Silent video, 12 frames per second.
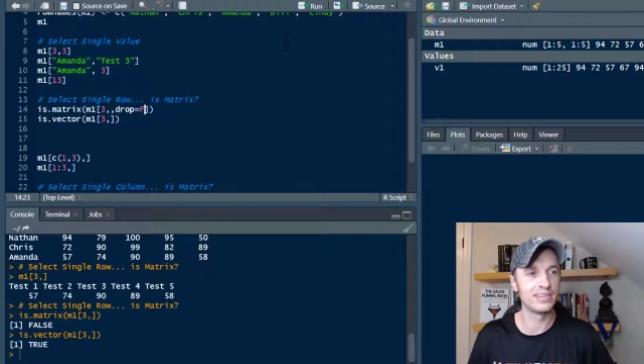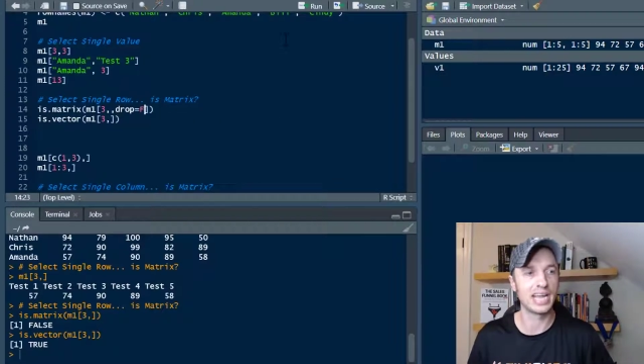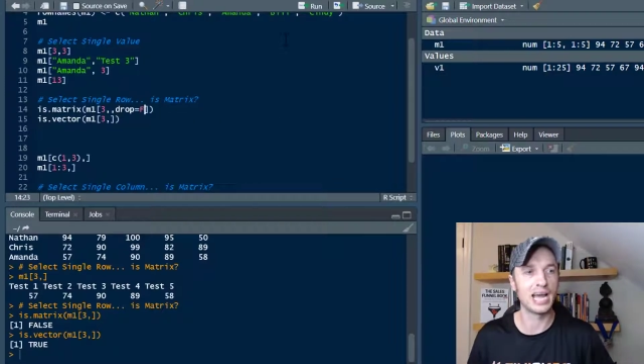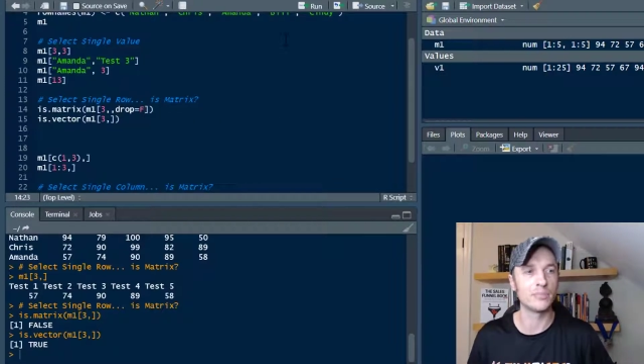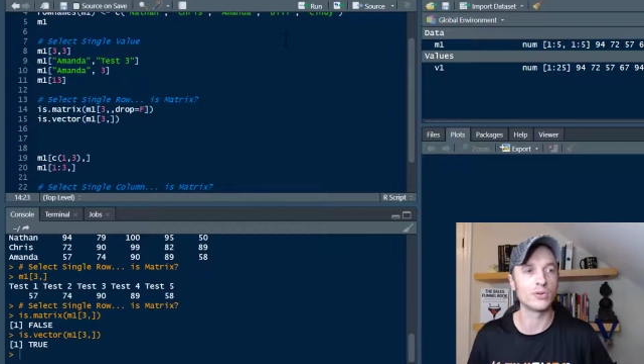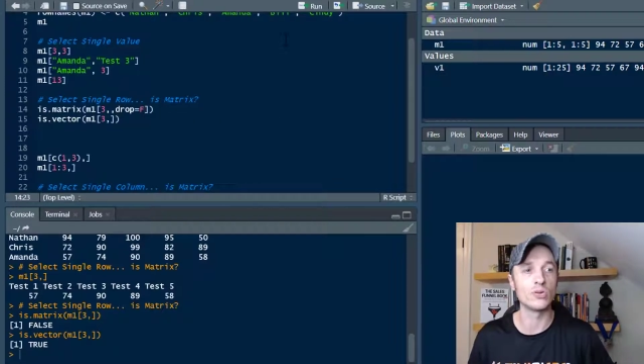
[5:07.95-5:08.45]

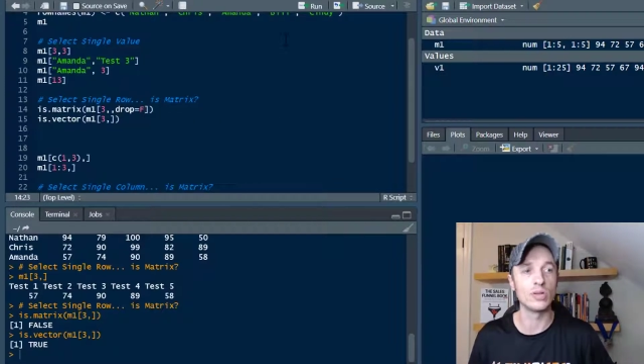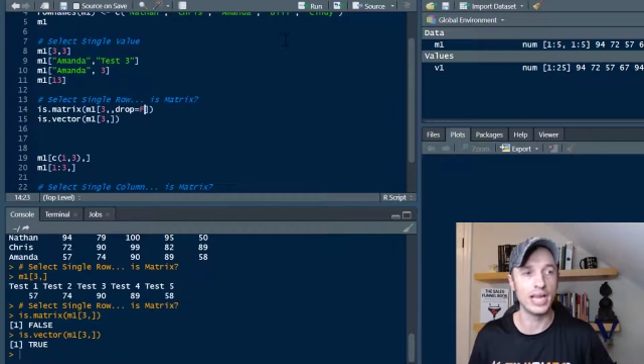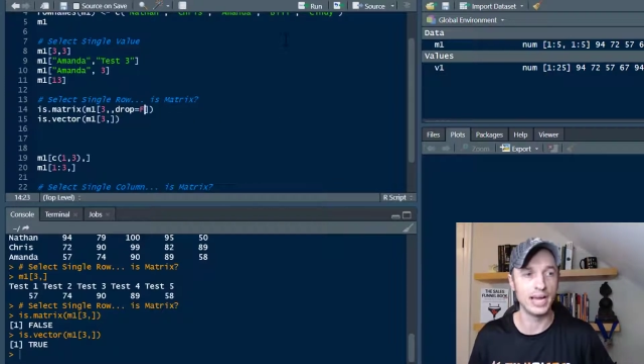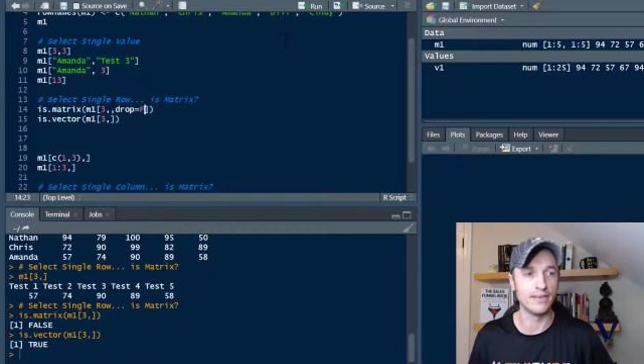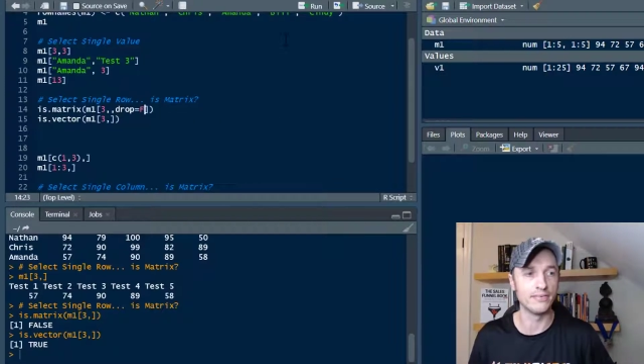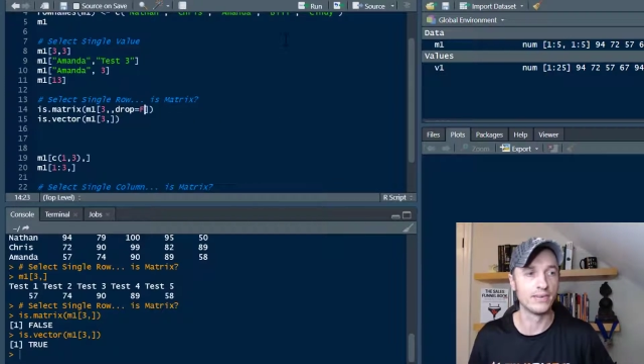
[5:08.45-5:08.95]
capital
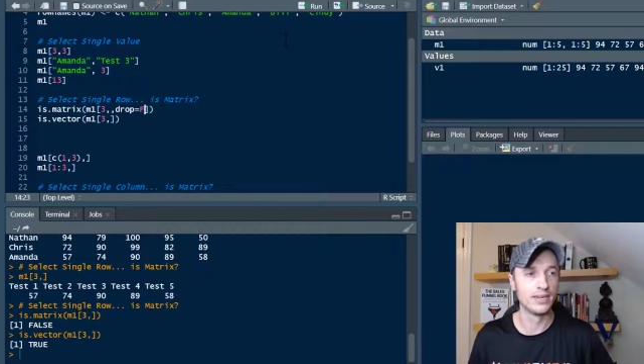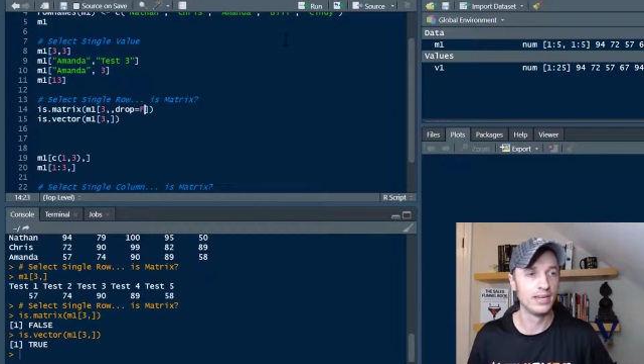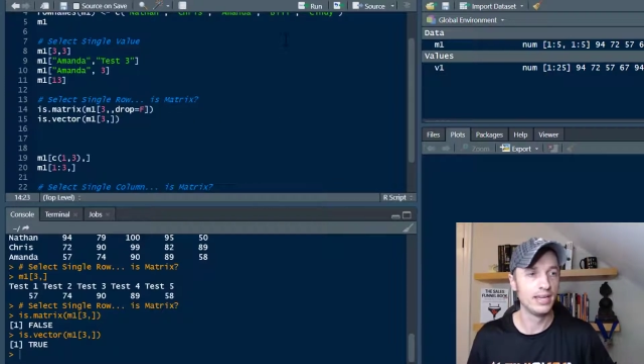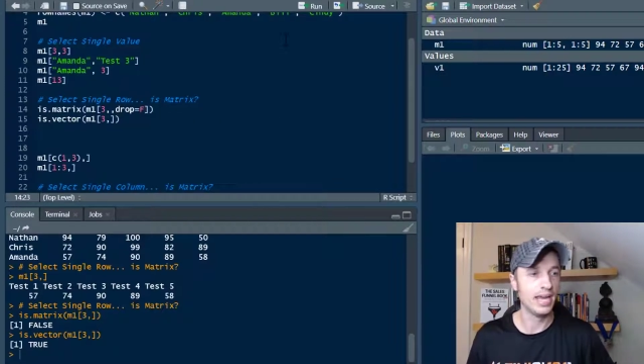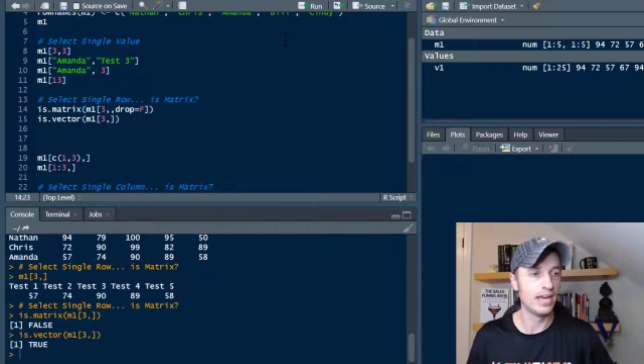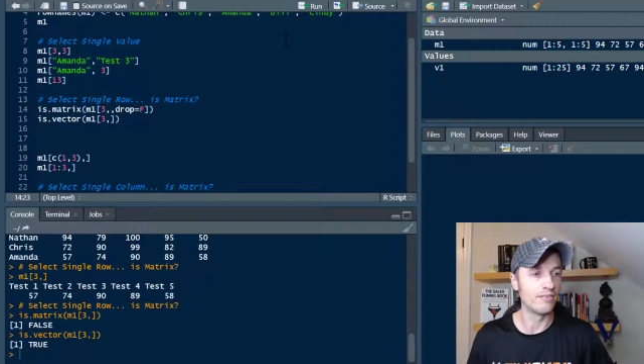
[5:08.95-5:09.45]
F,
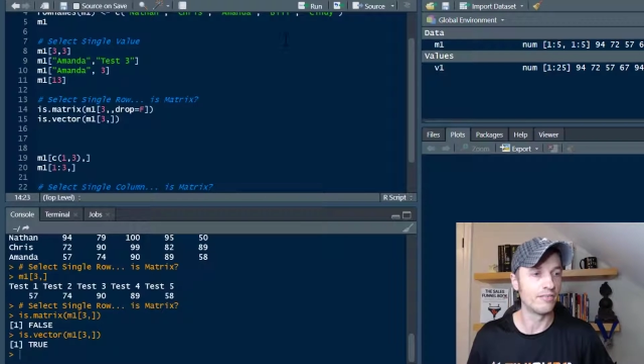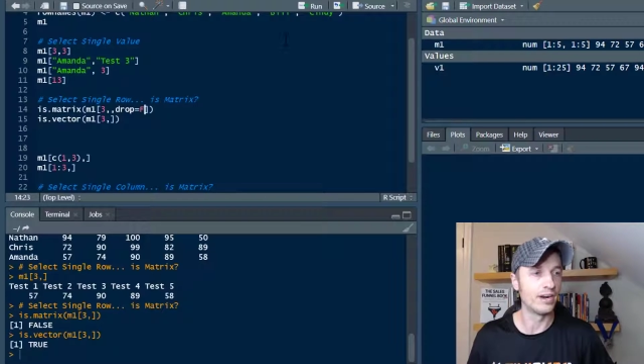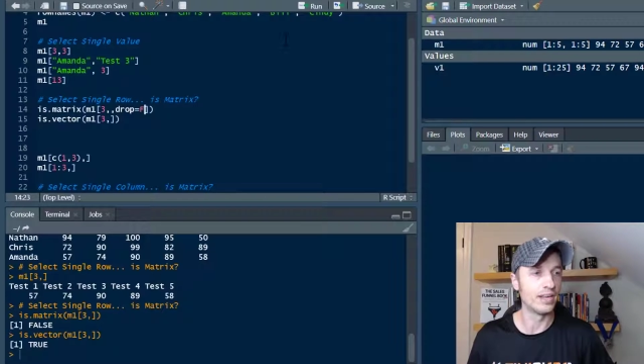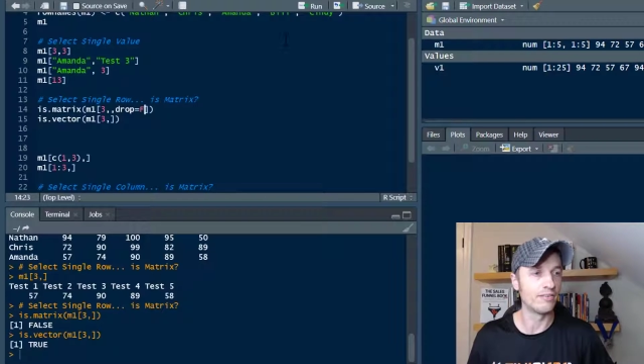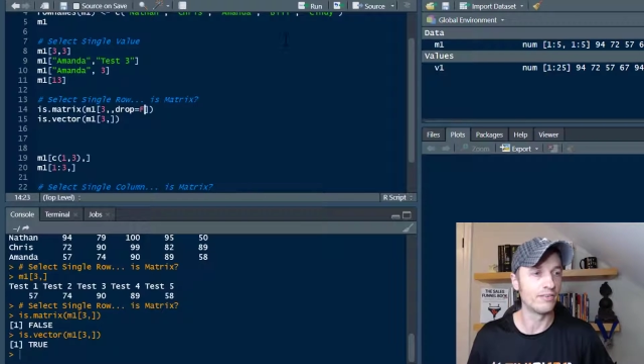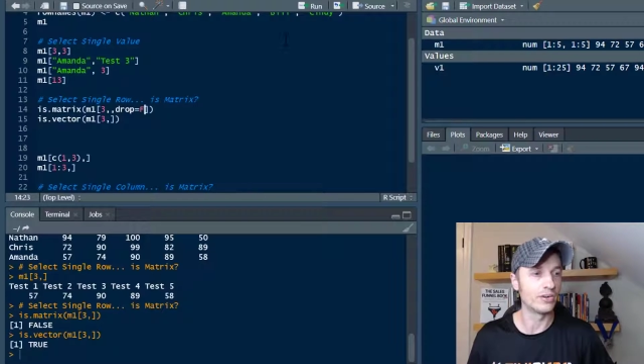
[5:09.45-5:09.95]
and
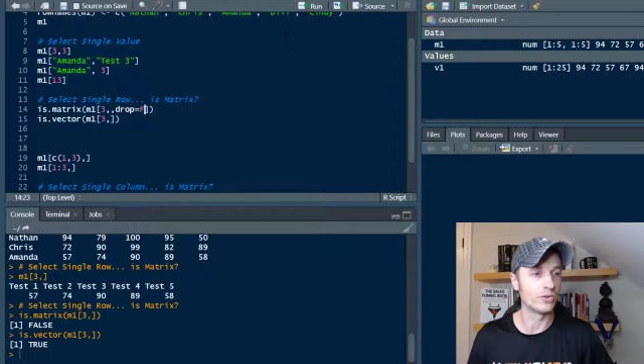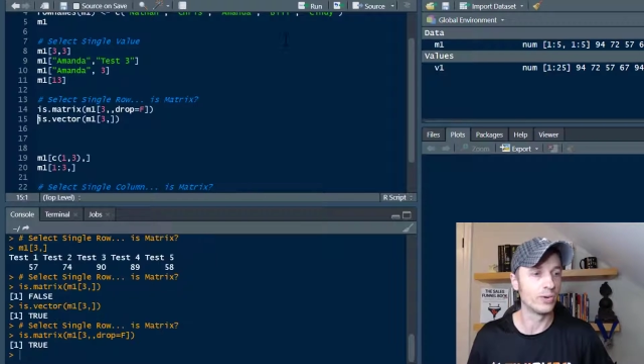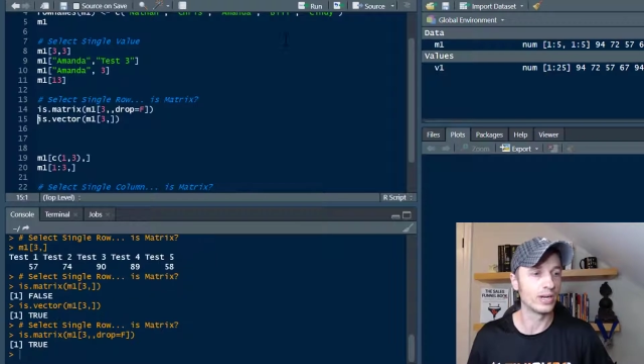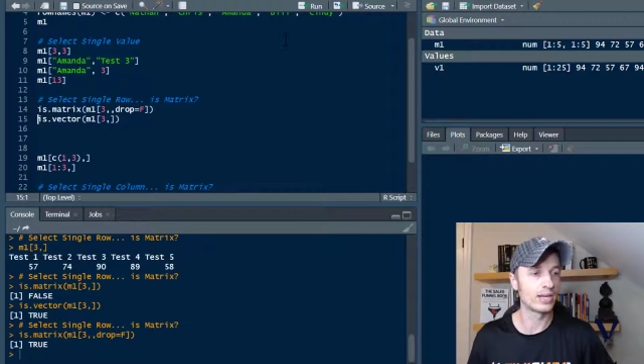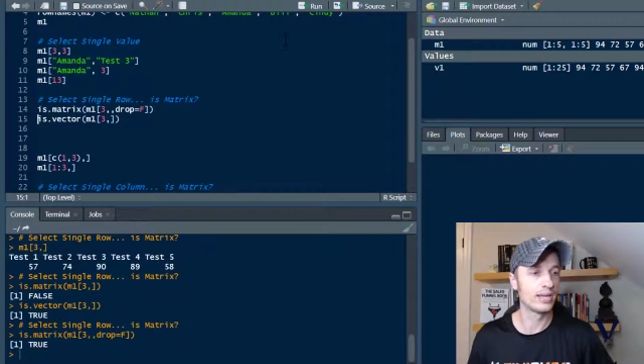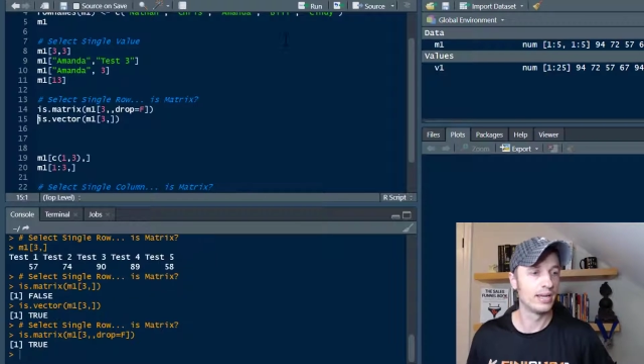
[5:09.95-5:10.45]
run it real
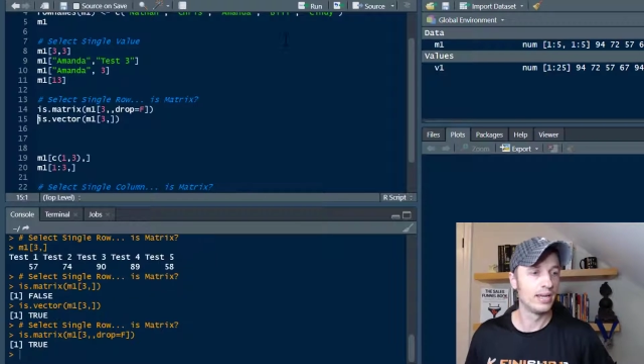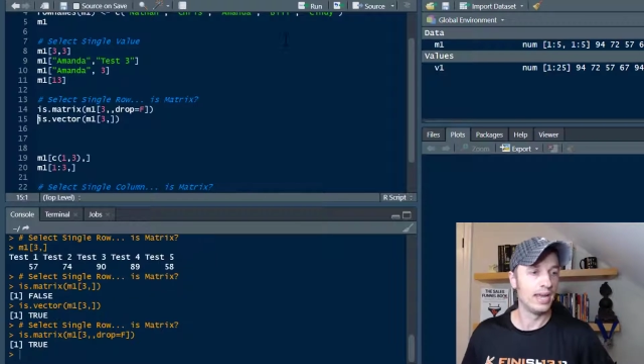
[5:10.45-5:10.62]
quick.